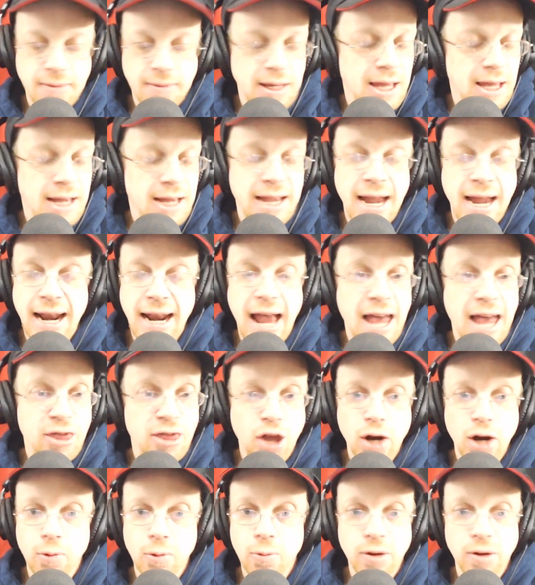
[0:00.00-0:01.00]
Again, I
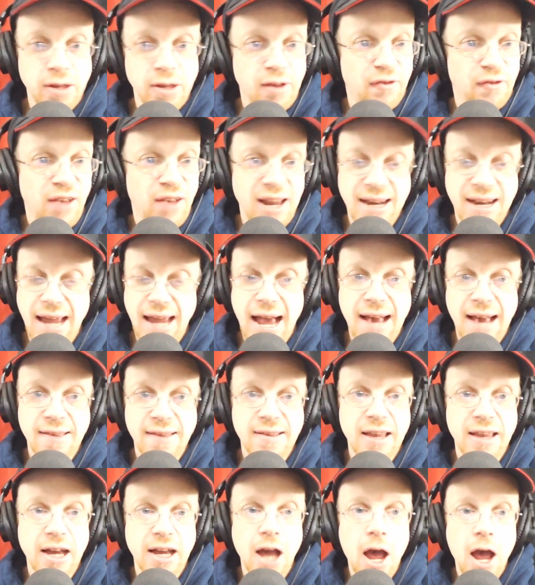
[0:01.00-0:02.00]
thought it was
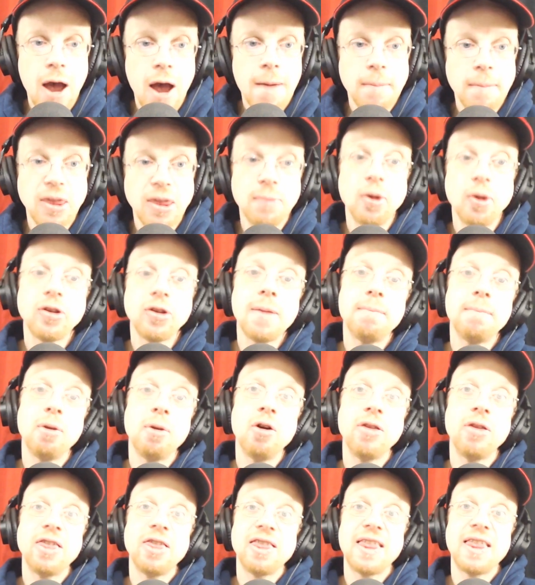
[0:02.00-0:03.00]
fantastic. But the most
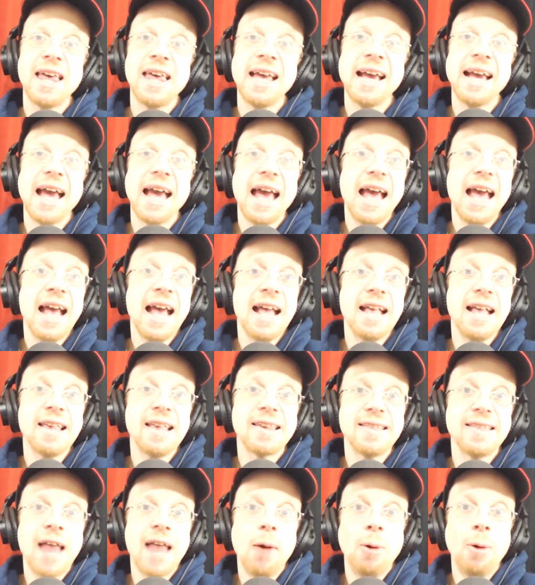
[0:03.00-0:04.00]
important thing
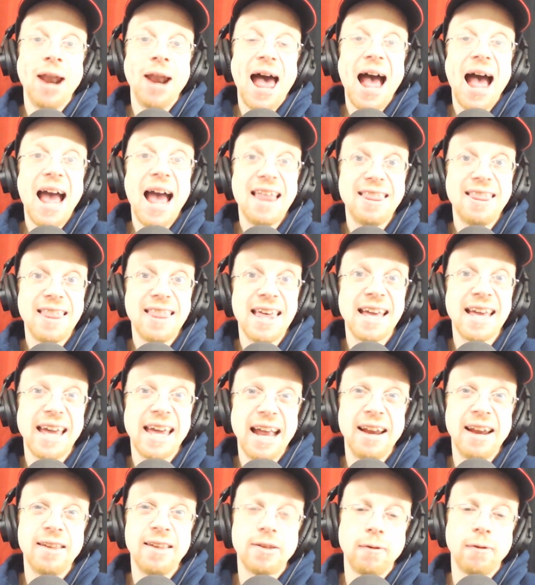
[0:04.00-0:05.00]
is not what I think.
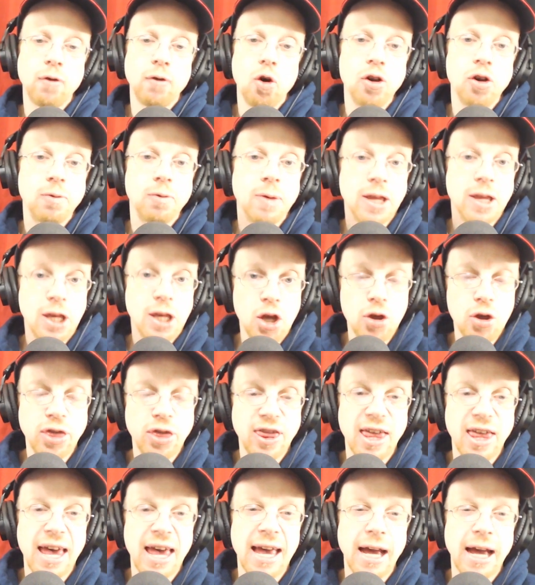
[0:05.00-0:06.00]
It is, of course, what you
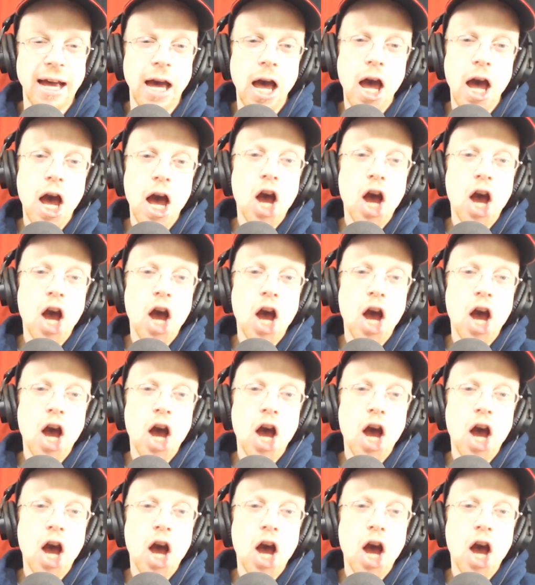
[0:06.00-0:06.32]
think.